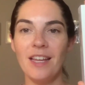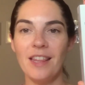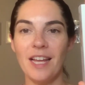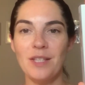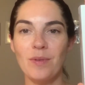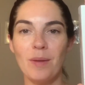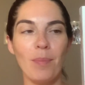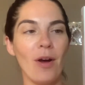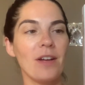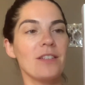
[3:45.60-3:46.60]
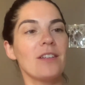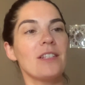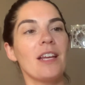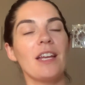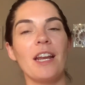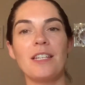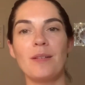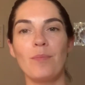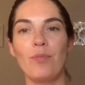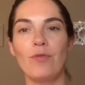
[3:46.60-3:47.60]
That's what the box looks like. It has
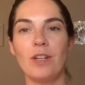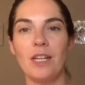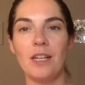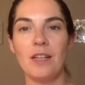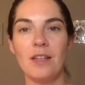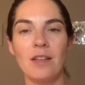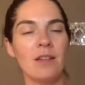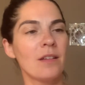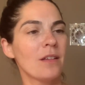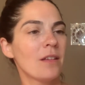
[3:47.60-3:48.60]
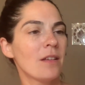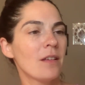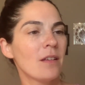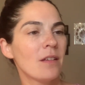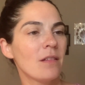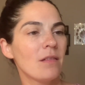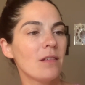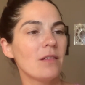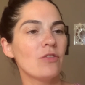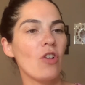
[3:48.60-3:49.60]
some pretty
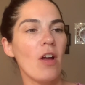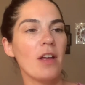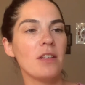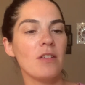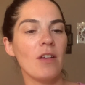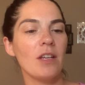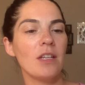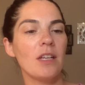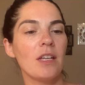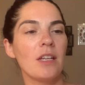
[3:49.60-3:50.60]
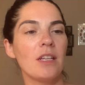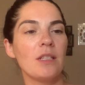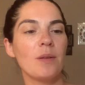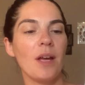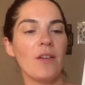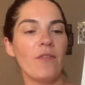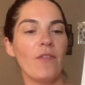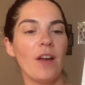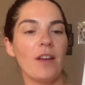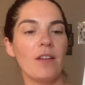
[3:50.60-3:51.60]
little drawings on it, and it's kind of
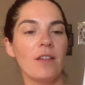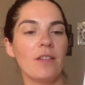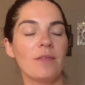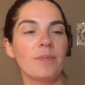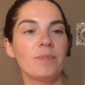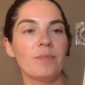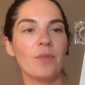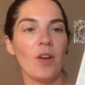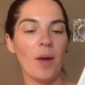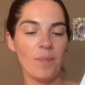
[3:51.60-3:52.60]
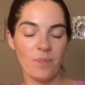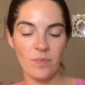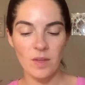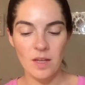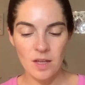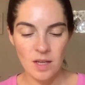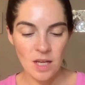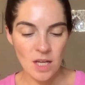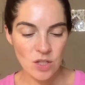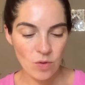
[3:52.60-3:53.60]
fun. Okay,
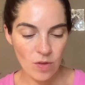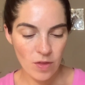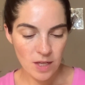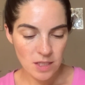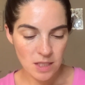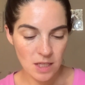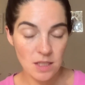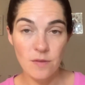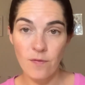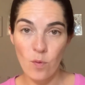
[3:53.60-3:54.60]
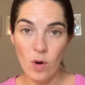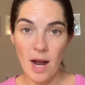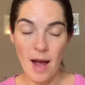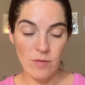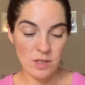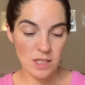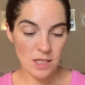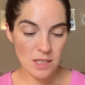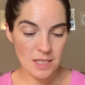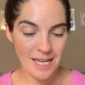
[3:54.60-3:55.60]
so this is 4
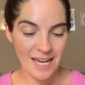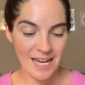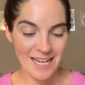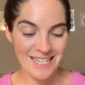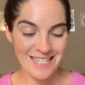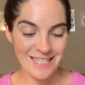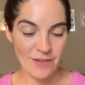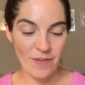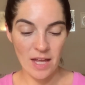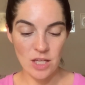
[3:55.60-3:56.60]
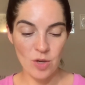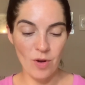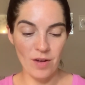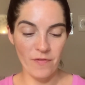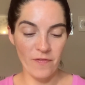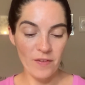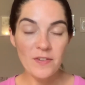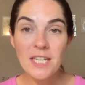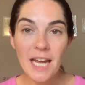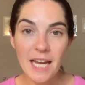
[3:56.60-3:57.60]
ounces, and it's a value of
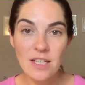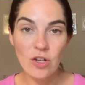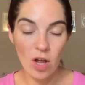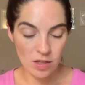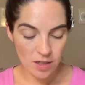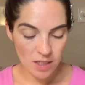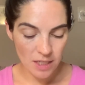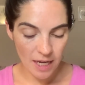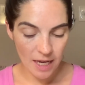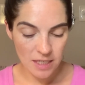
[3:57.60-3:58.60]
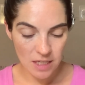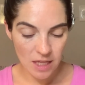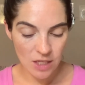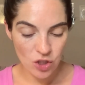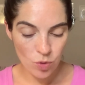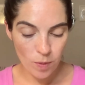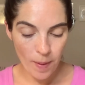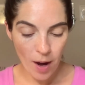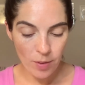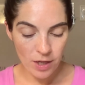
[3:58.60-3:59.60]
$58, and the
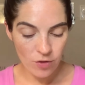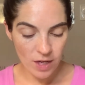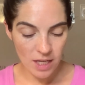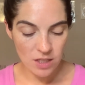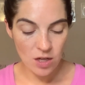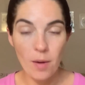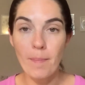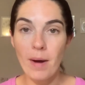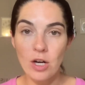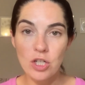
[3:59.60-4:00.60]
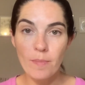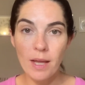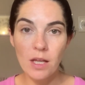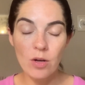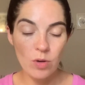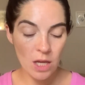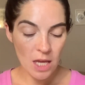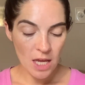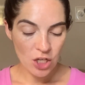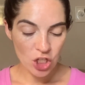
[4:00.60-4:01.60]
superpower ingredients marshmallow,
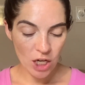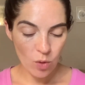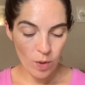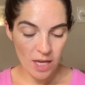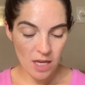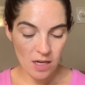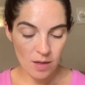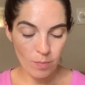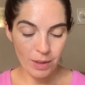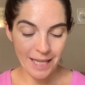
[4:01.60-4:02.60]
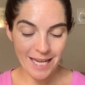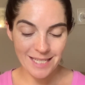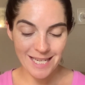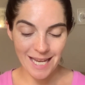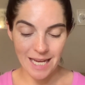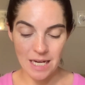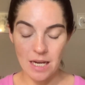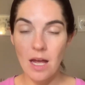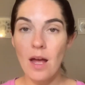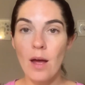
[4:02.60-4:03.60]
chickweed, plantain,
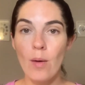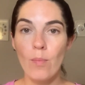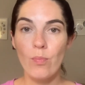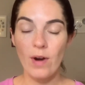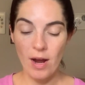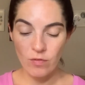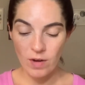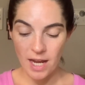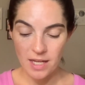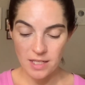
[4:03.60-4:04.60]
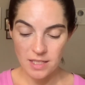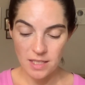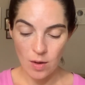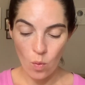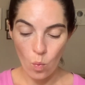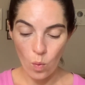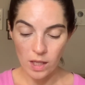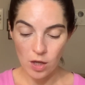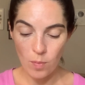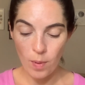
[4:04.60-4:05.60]
brown rice,
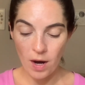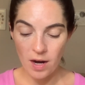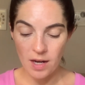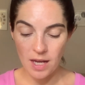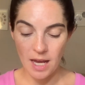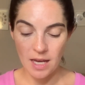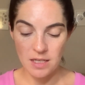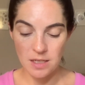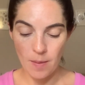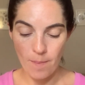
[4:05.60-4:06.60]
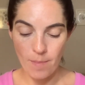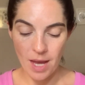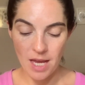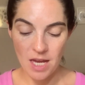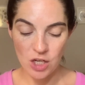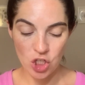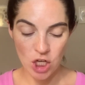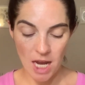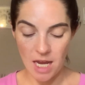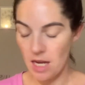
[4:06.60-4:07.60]
willow bark, and Mei
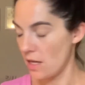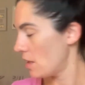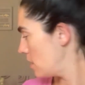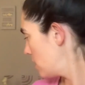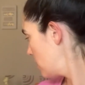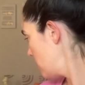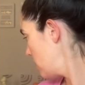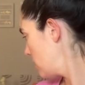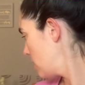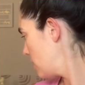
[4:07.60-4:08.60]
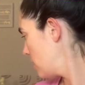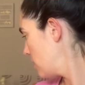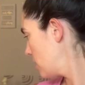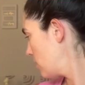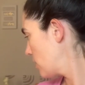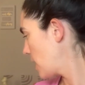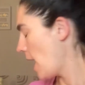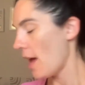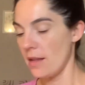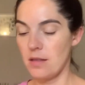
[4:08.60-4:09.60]
Chang. There's
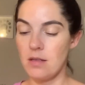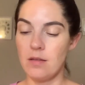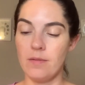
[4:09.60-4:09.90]
cats.